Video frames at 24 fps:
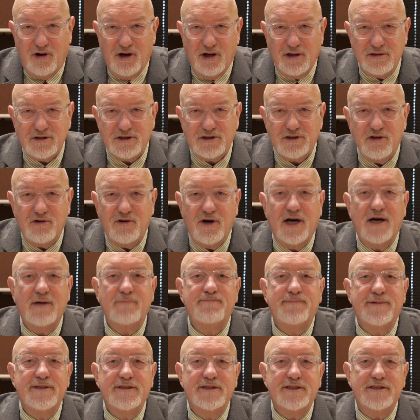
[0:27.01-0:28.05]
also
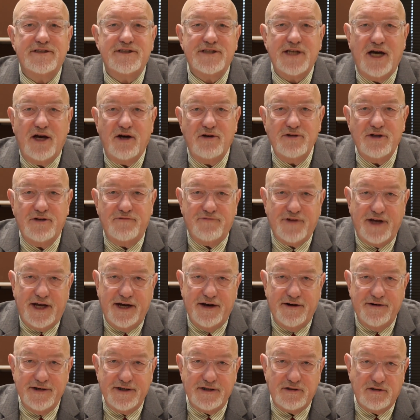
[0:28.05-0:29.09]
up in the town of
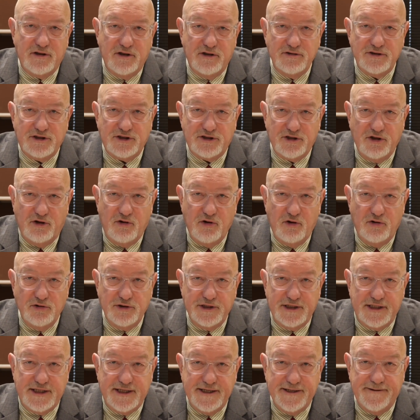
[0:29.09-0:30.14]
Erin close to
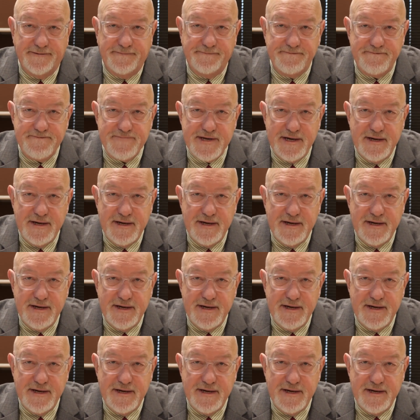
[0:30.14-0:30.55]
Holy Hill.